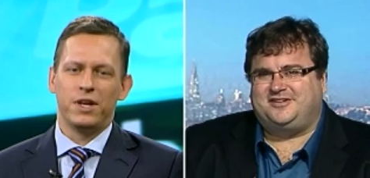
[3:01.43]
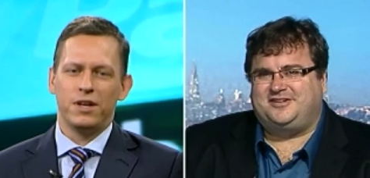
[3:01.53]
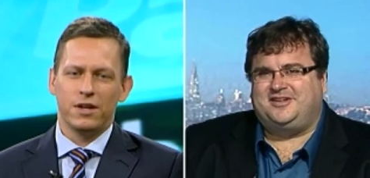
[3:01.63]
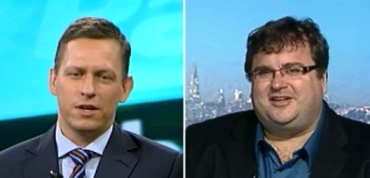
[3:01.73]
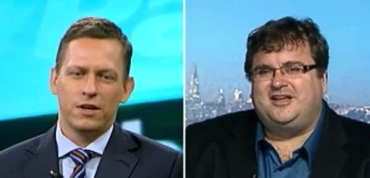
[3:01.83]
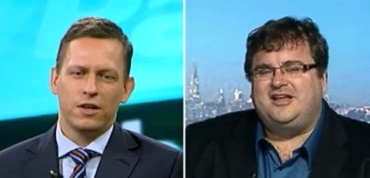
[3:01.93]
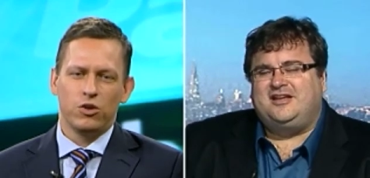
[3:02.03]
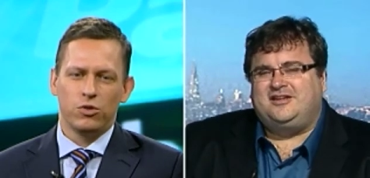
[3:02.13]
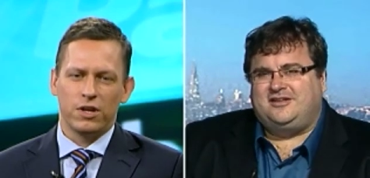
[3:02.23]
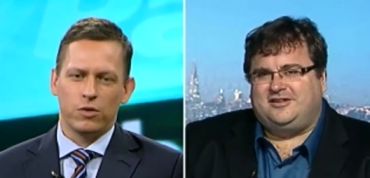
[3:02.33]
Speaker 1: media.
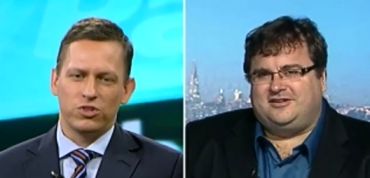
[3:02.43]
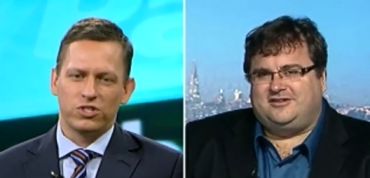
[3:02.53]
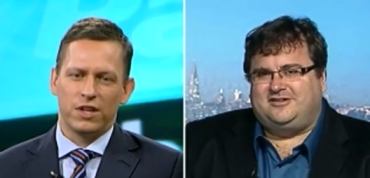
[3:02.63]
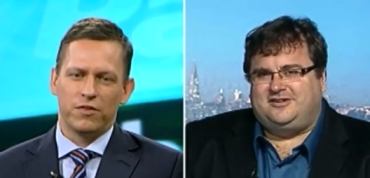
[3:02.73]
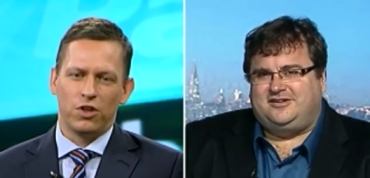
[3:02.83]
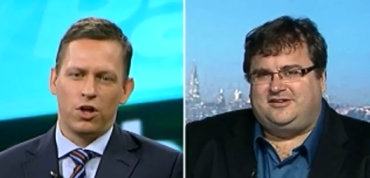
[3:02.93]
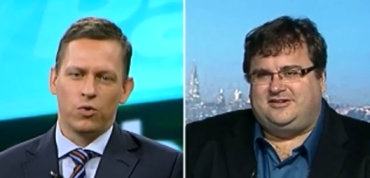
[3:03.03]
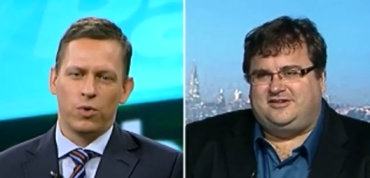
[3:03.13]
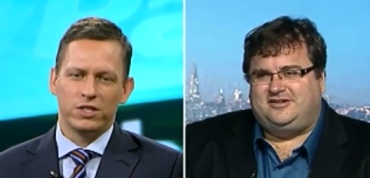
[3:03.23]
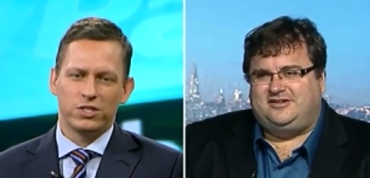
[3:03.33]
You think we still have a
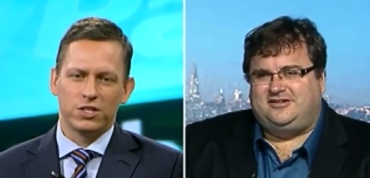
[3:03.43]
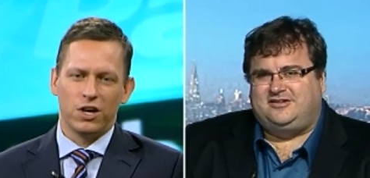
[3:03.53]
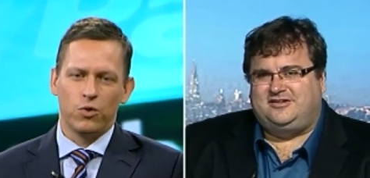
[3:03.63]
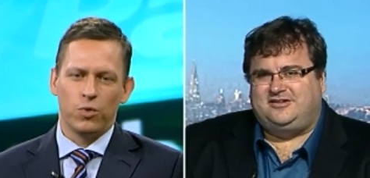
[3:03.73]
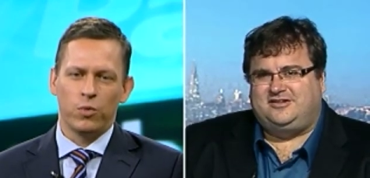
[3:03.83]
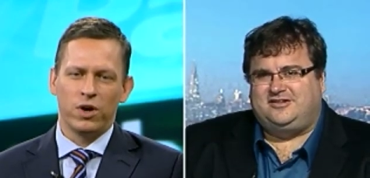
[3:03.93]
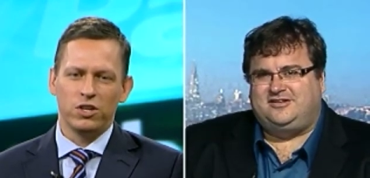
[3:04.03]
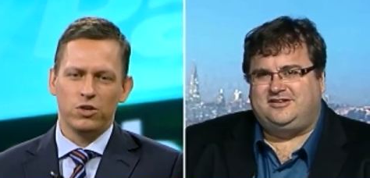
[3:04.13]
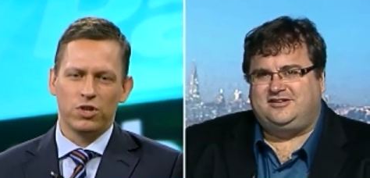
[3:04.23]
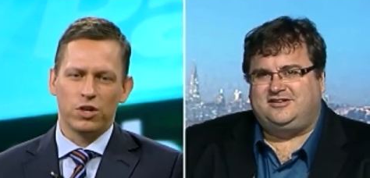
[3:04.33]
long ways to go. Where, where
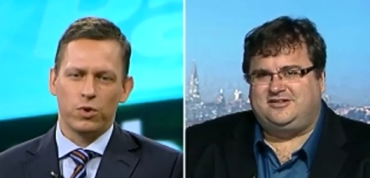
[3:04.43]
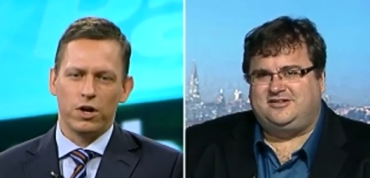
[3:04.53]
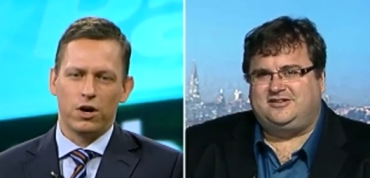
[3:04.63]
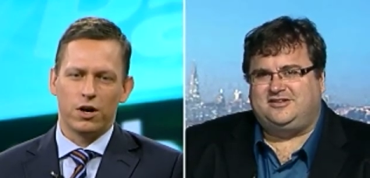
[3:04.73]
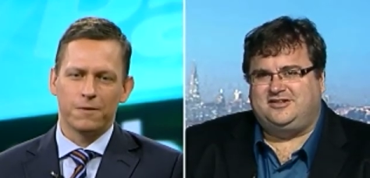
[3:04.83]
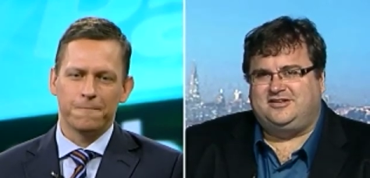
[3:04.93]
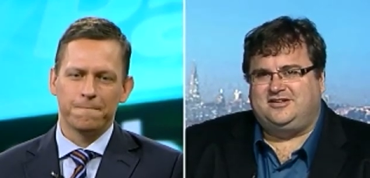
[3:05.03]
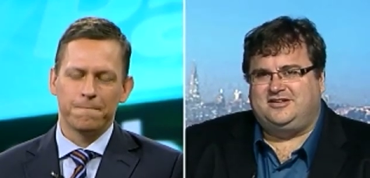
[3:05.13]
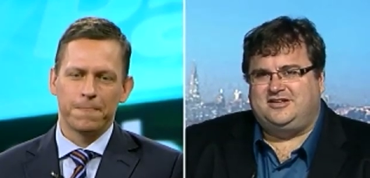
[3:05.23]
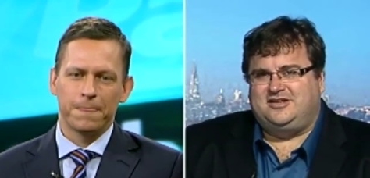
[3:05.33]
do you think we are?
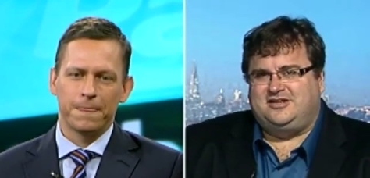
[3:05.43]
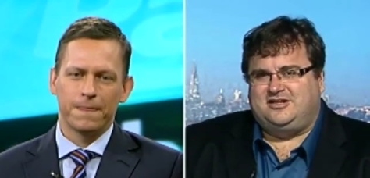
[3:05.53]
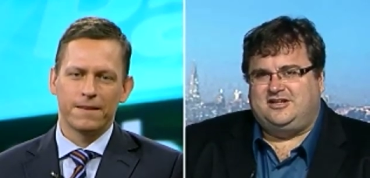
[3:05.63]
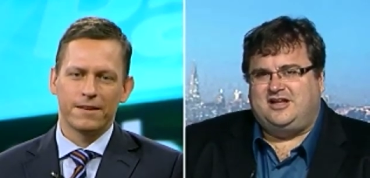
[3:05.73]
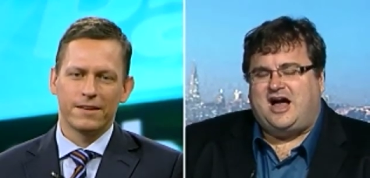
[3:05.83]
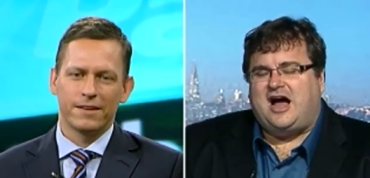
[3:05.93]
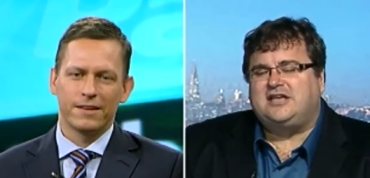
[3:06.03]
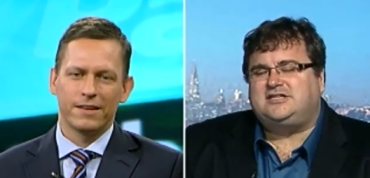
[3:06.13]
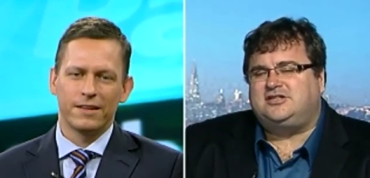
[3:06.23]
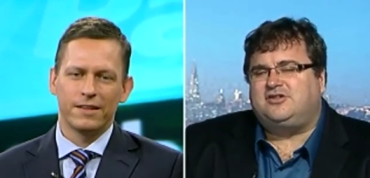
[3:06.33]

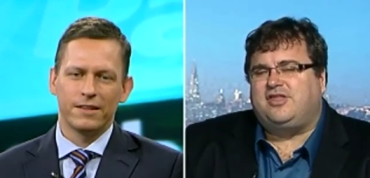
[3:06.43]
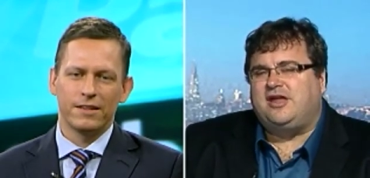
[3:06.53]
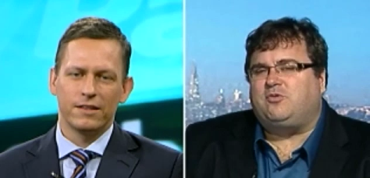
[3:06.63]
Speaker 2: I still